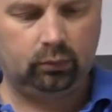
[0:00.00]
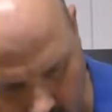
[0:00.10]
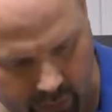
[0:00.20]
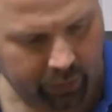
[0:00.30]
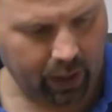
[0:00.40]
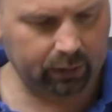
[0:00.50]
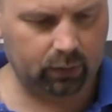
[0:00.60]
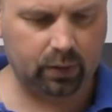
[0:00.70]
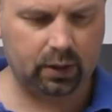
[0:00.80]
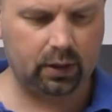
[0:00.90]
And that
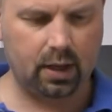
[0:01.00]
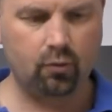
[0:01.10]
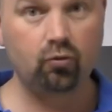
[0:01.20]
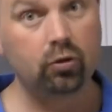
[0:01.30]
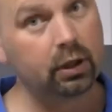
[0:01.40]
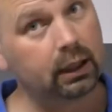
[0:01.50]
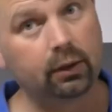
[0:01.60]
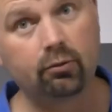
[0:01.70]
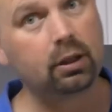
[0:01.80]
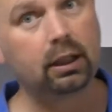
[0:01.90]
goes in there really,
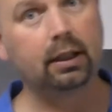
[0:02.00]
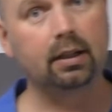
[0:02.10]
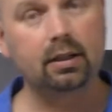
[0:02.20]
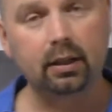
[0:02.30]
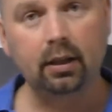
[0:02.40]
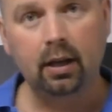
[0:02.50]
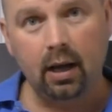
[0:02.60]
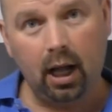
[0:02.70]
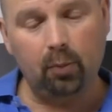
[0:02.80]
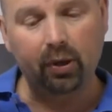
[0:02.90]
really nicely.
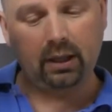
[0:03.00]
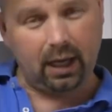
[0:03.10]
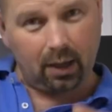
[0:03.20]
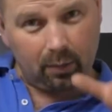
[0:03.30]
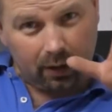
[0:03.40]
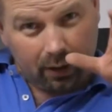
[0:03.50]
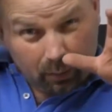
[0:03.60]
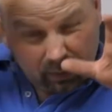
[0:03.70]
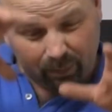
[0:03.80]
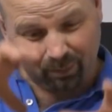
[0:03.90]
I'll bring the camera and
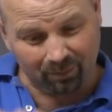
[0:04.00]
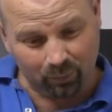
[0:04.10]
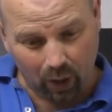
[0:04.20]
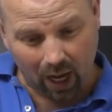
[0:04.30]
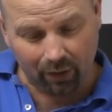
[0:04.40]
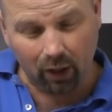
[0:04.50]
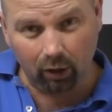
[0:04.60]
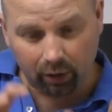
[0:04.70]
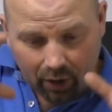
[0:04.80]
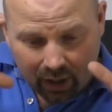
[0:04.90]
we'll have a
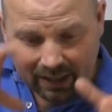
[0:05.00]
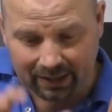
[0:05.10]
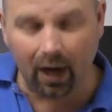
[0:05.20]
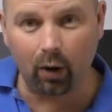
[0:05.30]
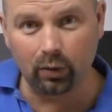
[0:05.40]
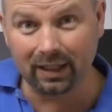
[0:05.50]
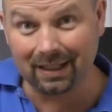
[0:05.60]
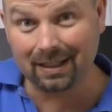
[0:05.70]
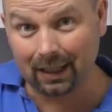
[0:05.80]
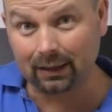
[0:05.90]
look down
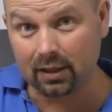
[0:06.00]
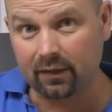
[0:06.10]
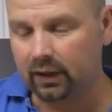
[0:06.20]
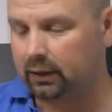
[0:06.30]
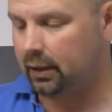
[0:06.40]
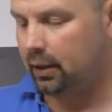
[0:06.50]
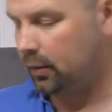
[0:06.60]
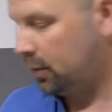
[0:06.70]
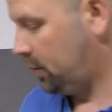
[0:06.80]
inside this filter now.